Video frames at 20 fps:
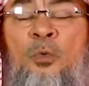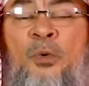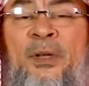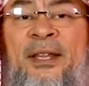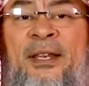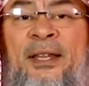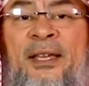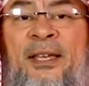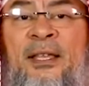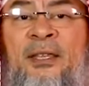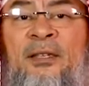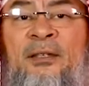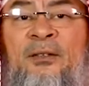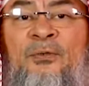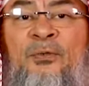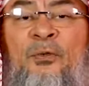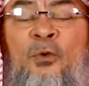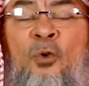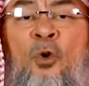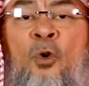we need
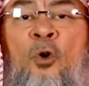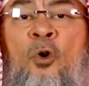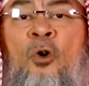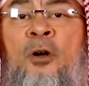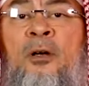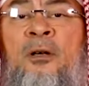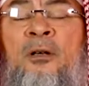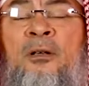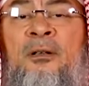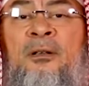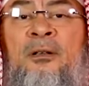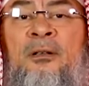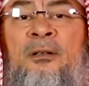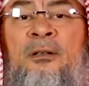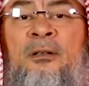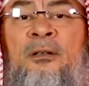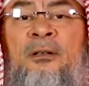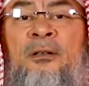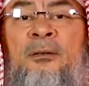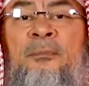for
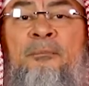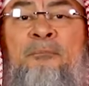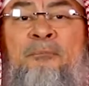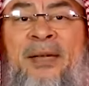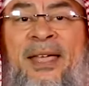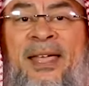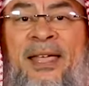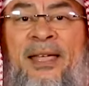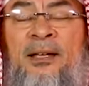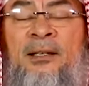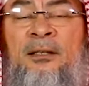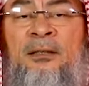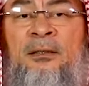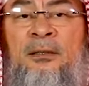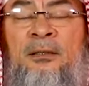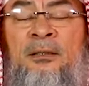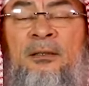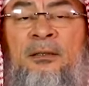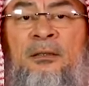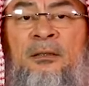male
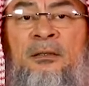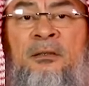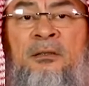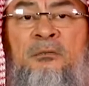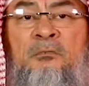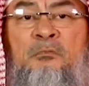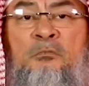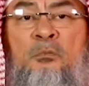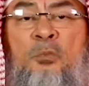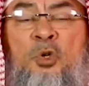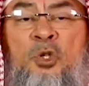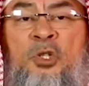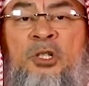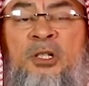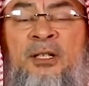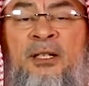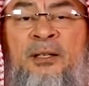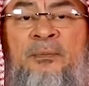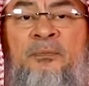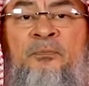
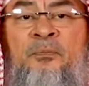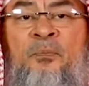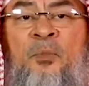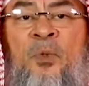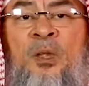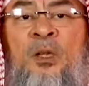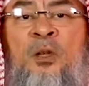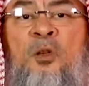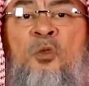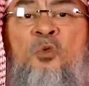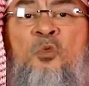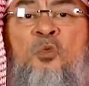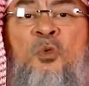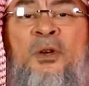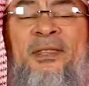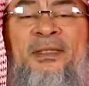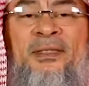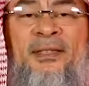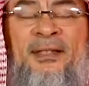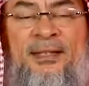Muslim
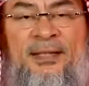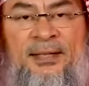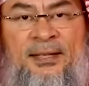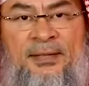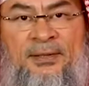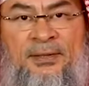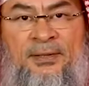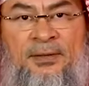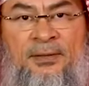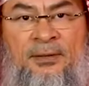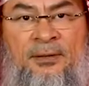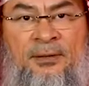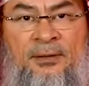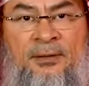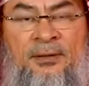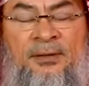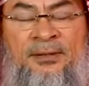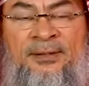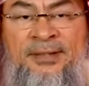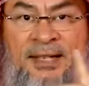witnesses
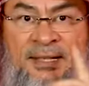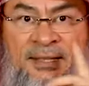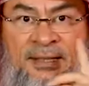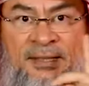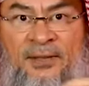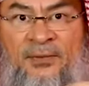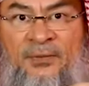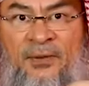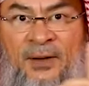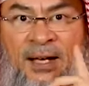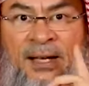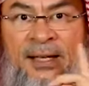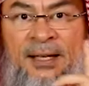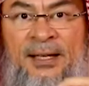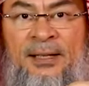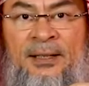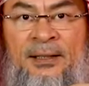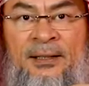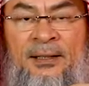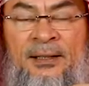
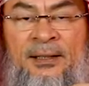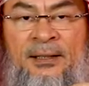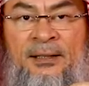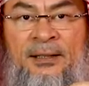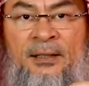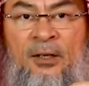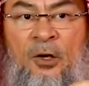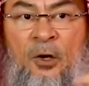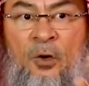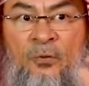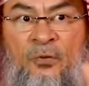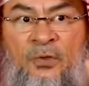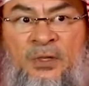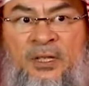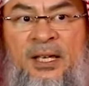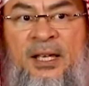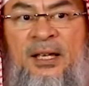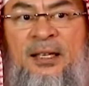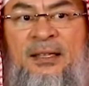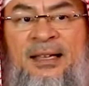testifying of
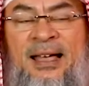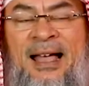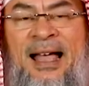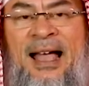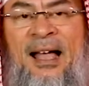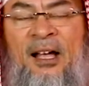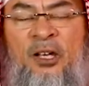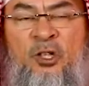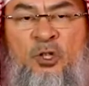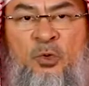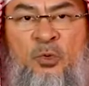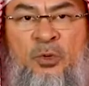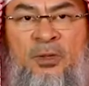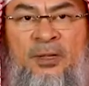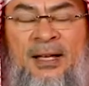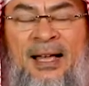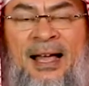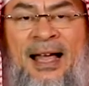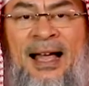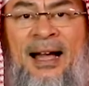seeing the actual
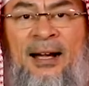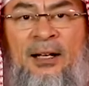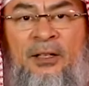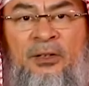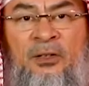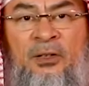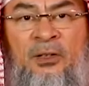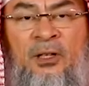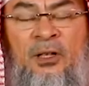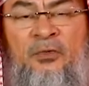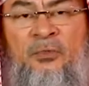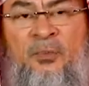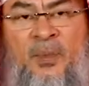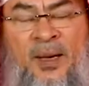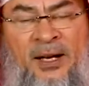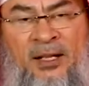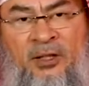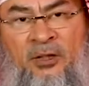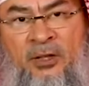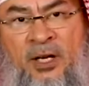act of
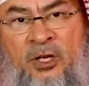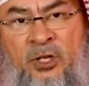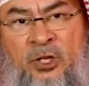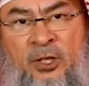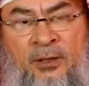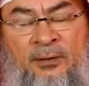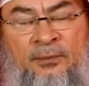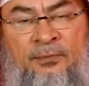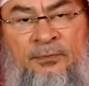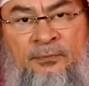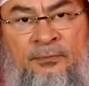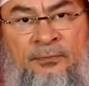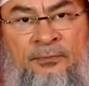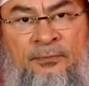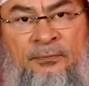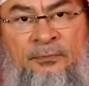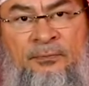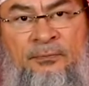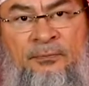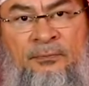penetration
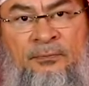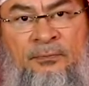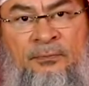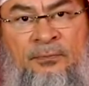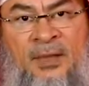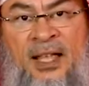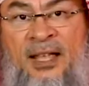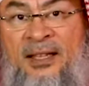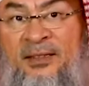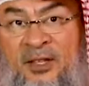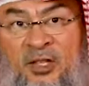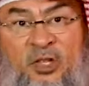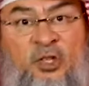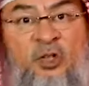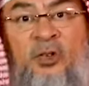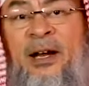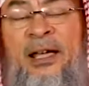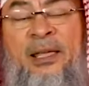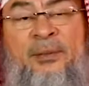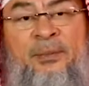and
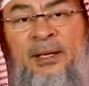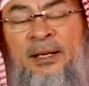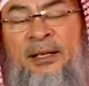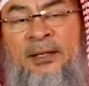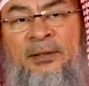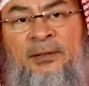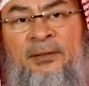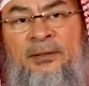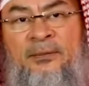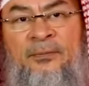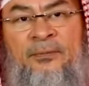describing it.